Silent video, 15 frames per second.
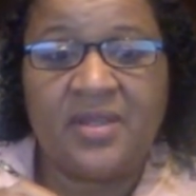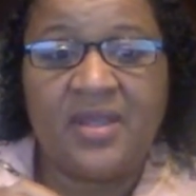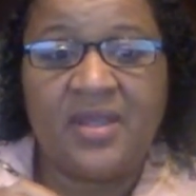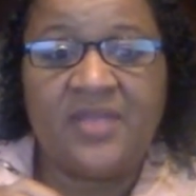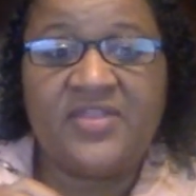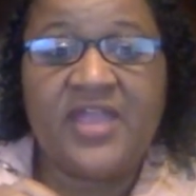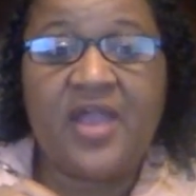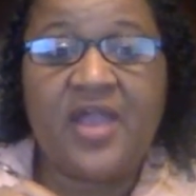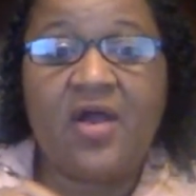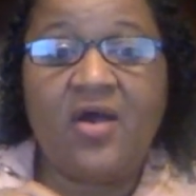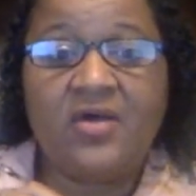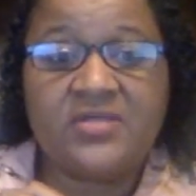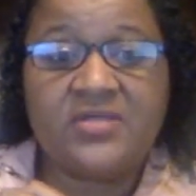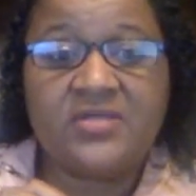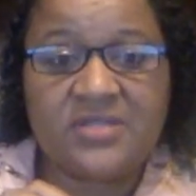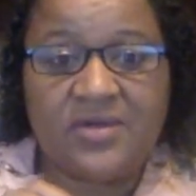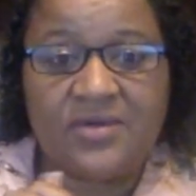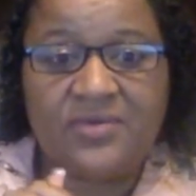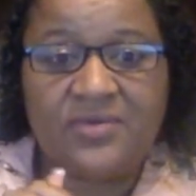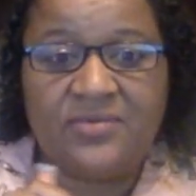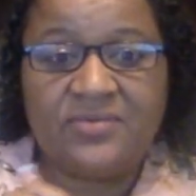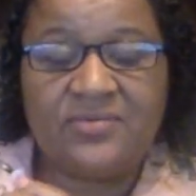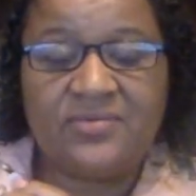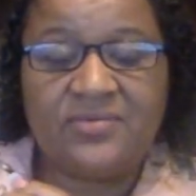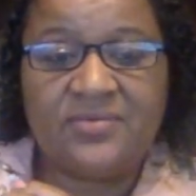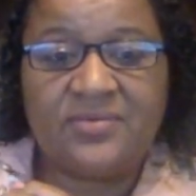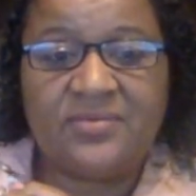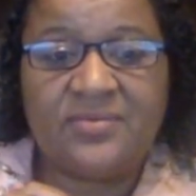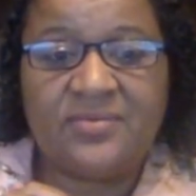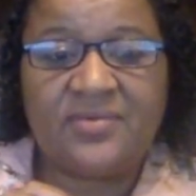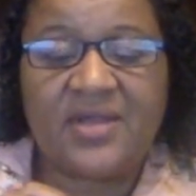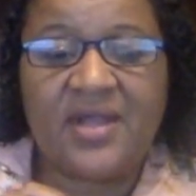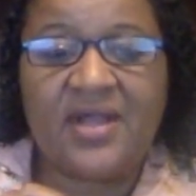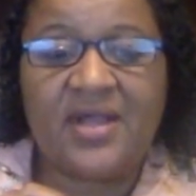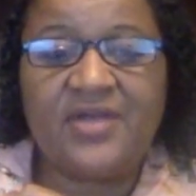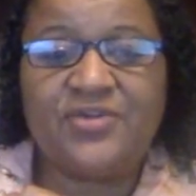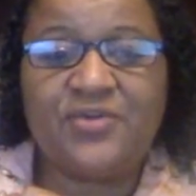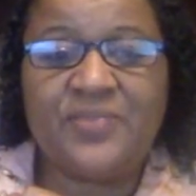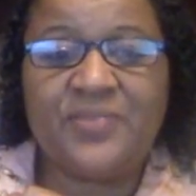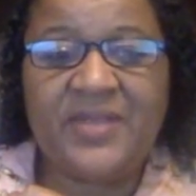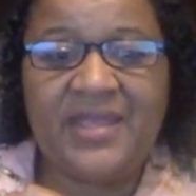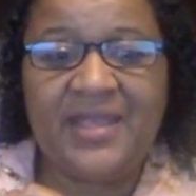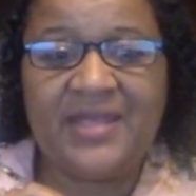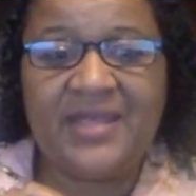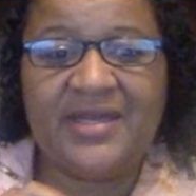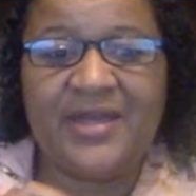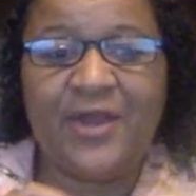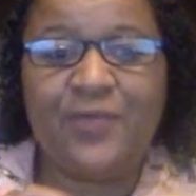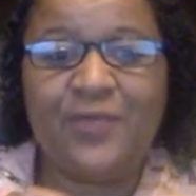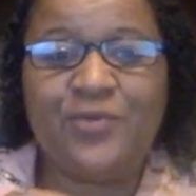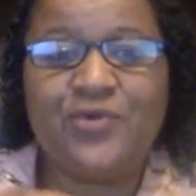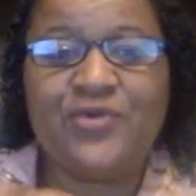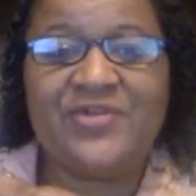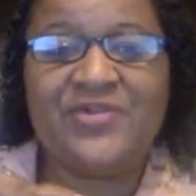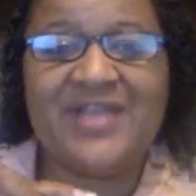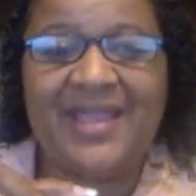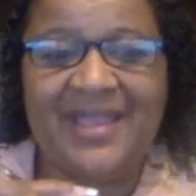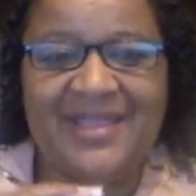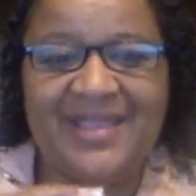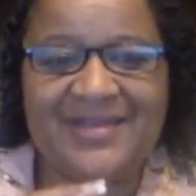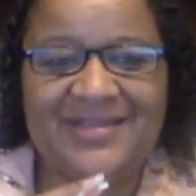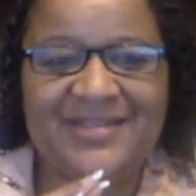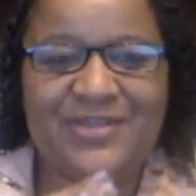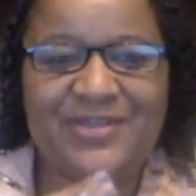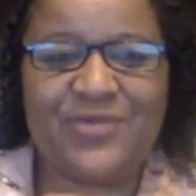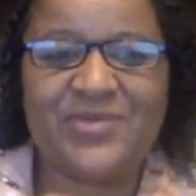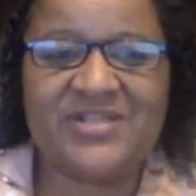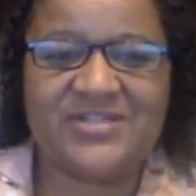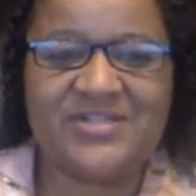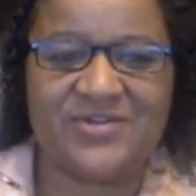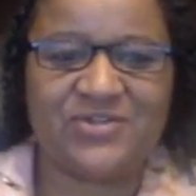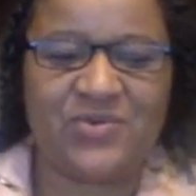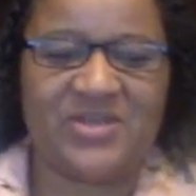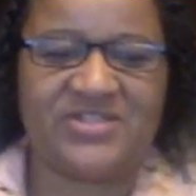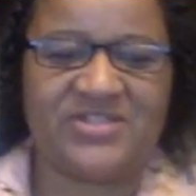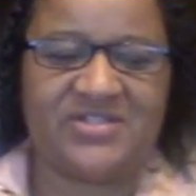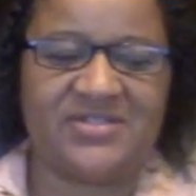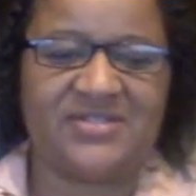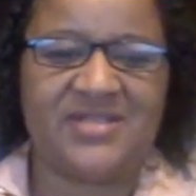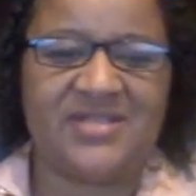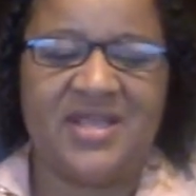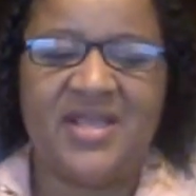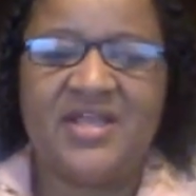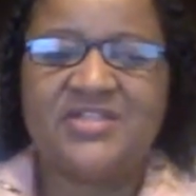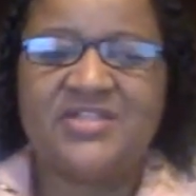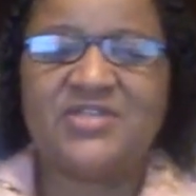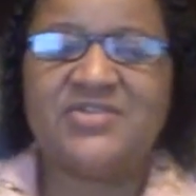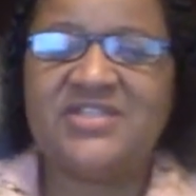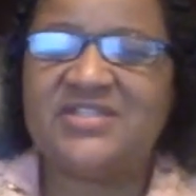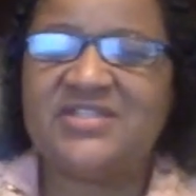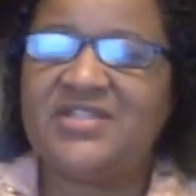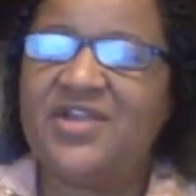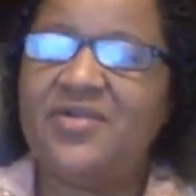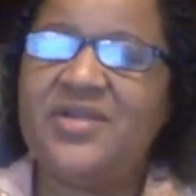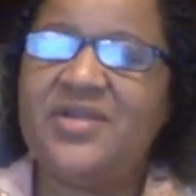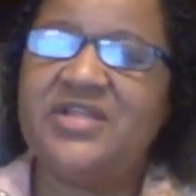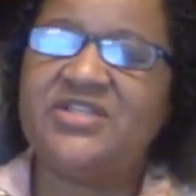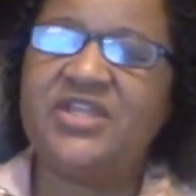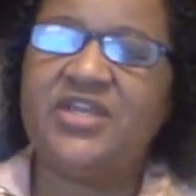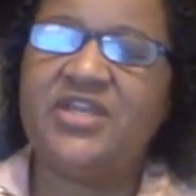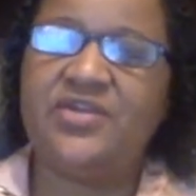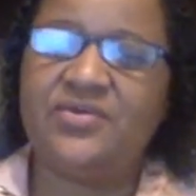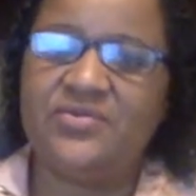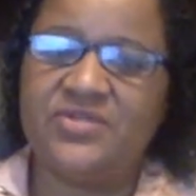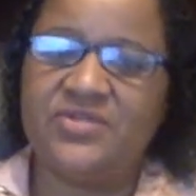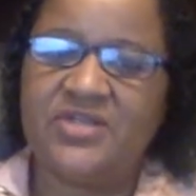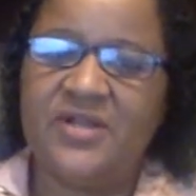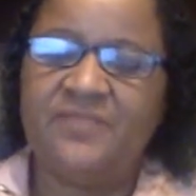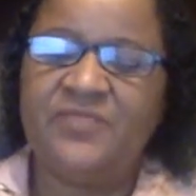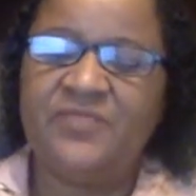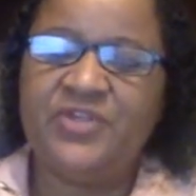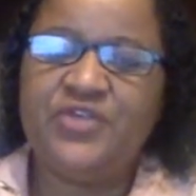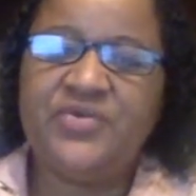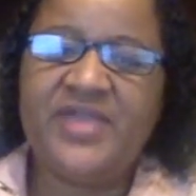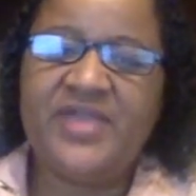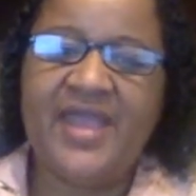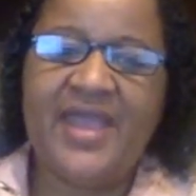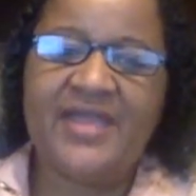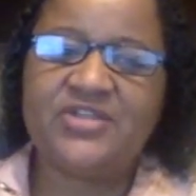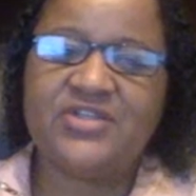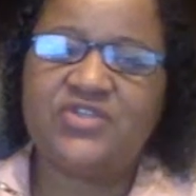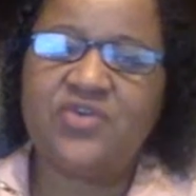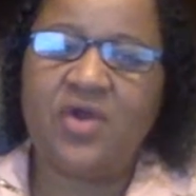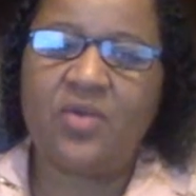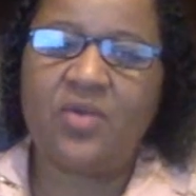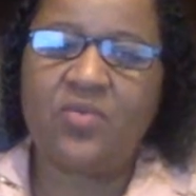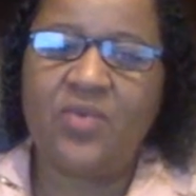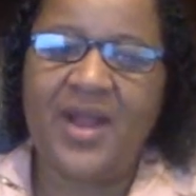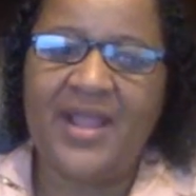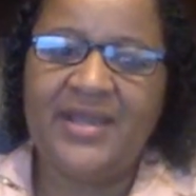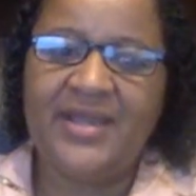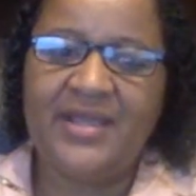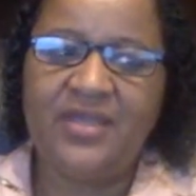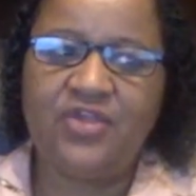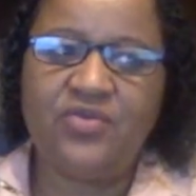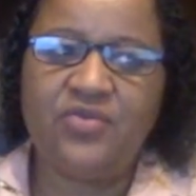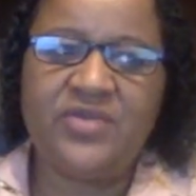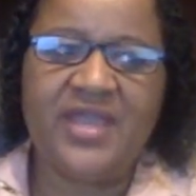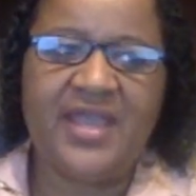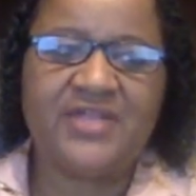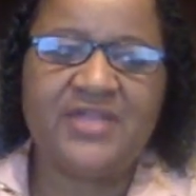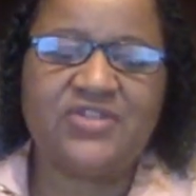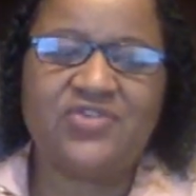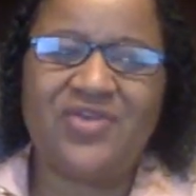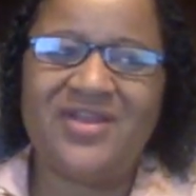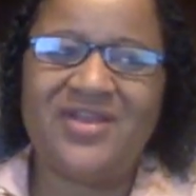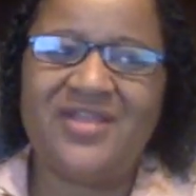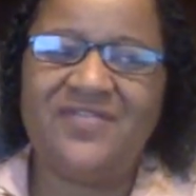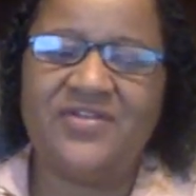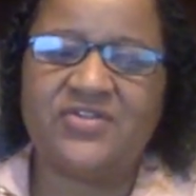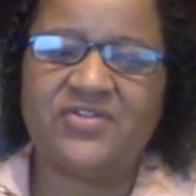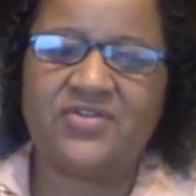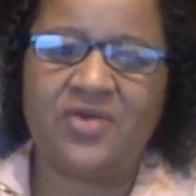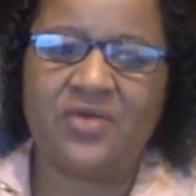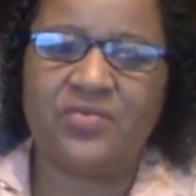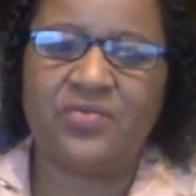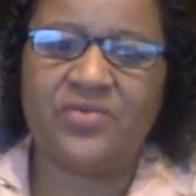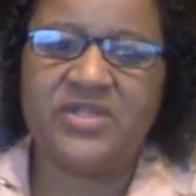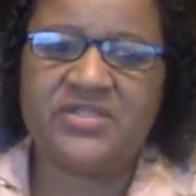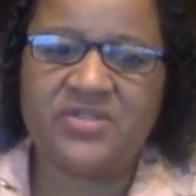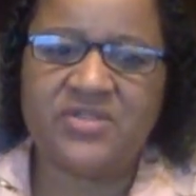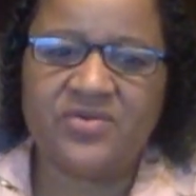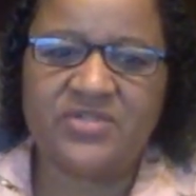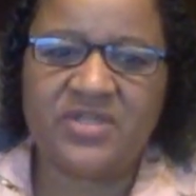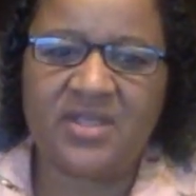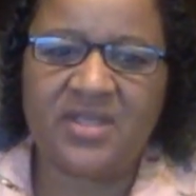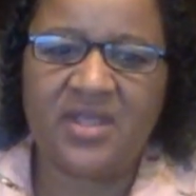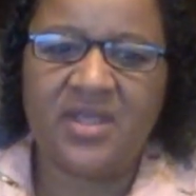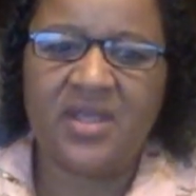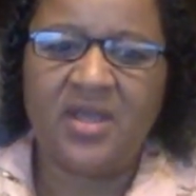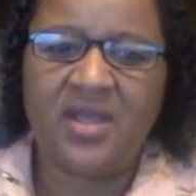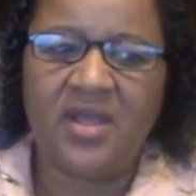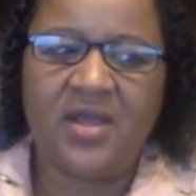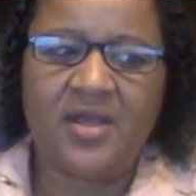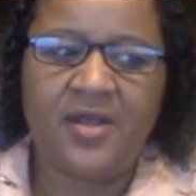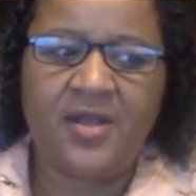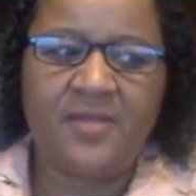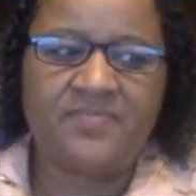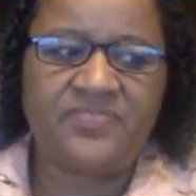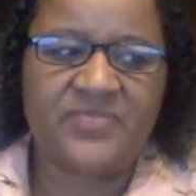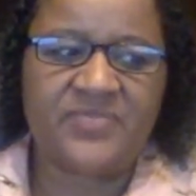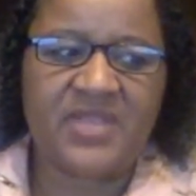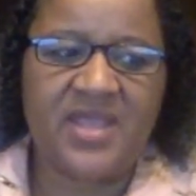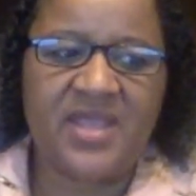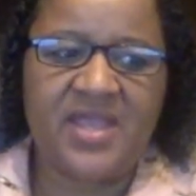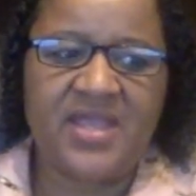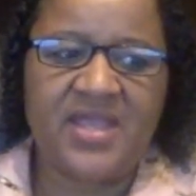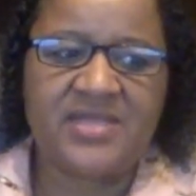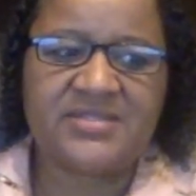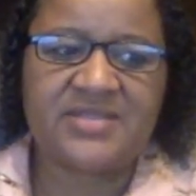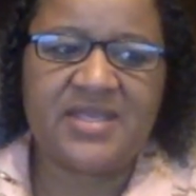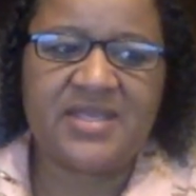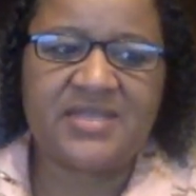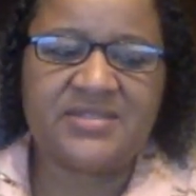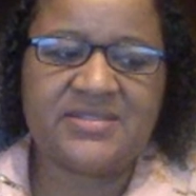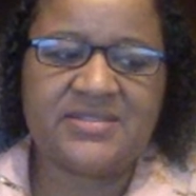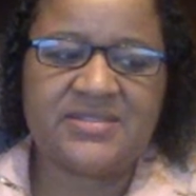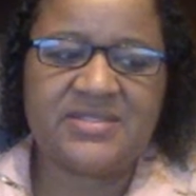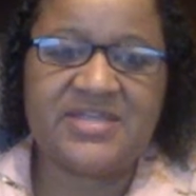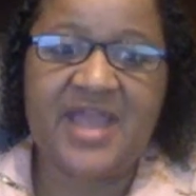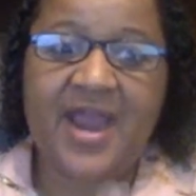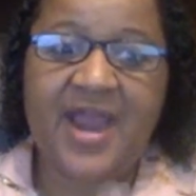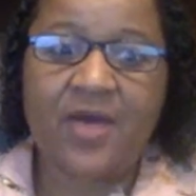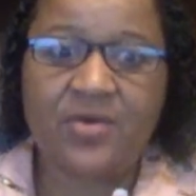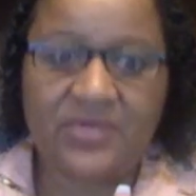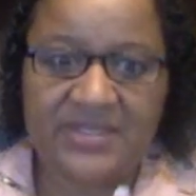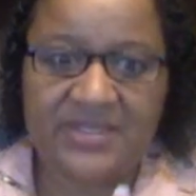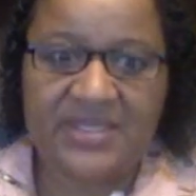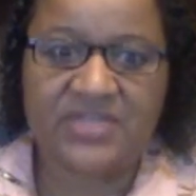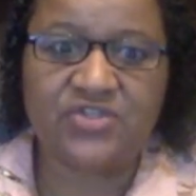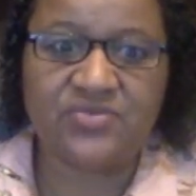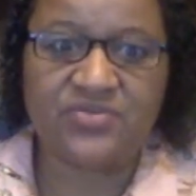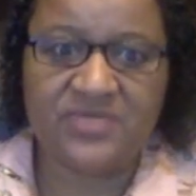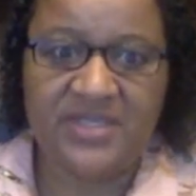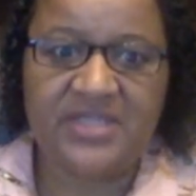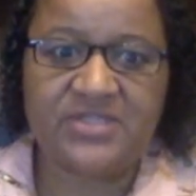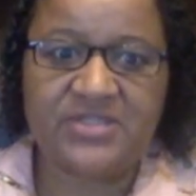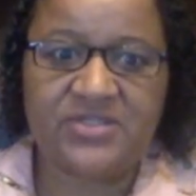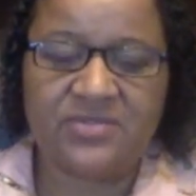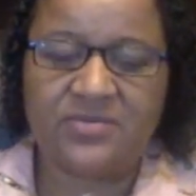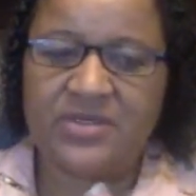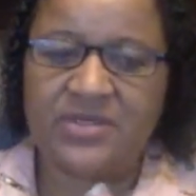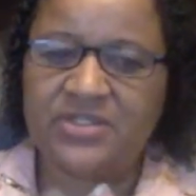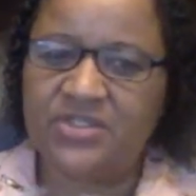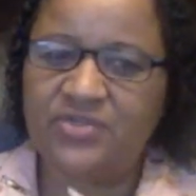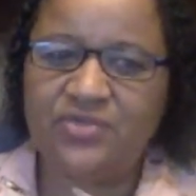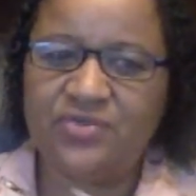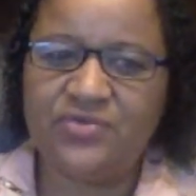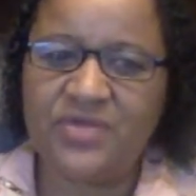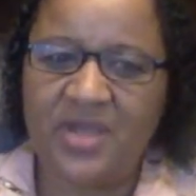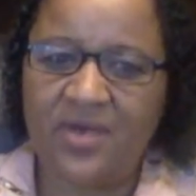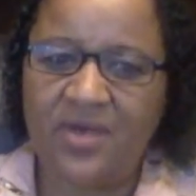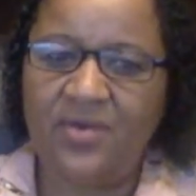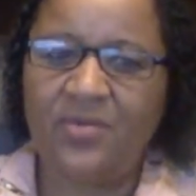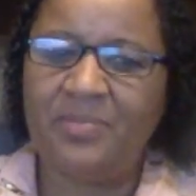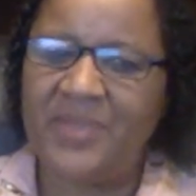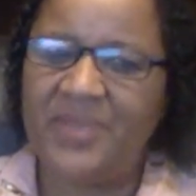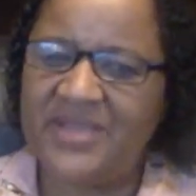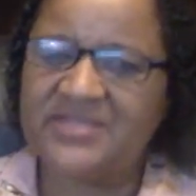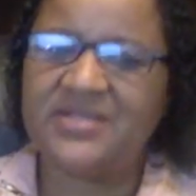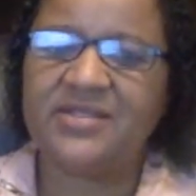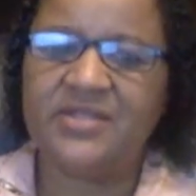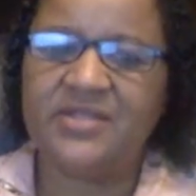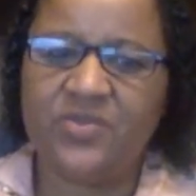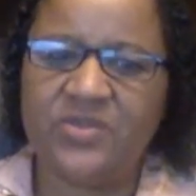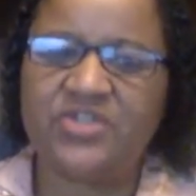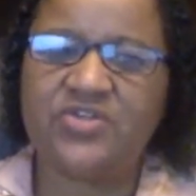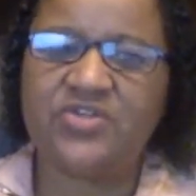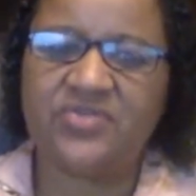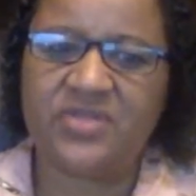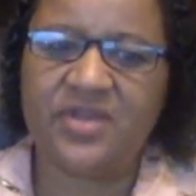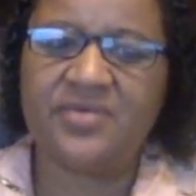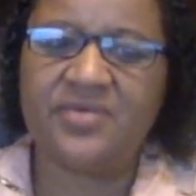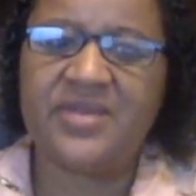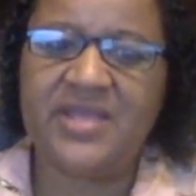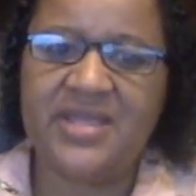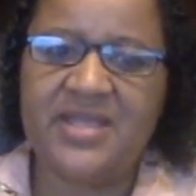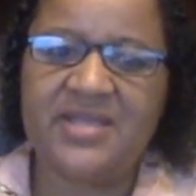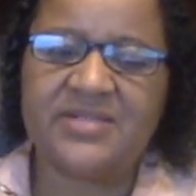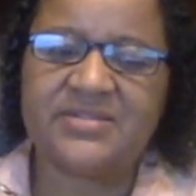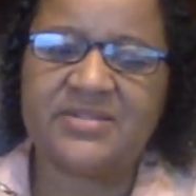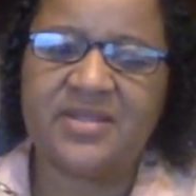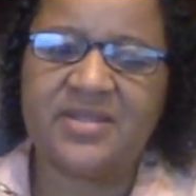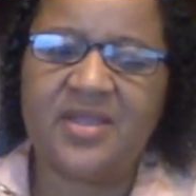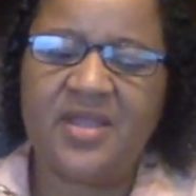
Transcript: They also underpin and help you create your research questions. So this theory is huge. You can't start writing, you can't start researching as narrowly as you need to until you know basically what your theory is.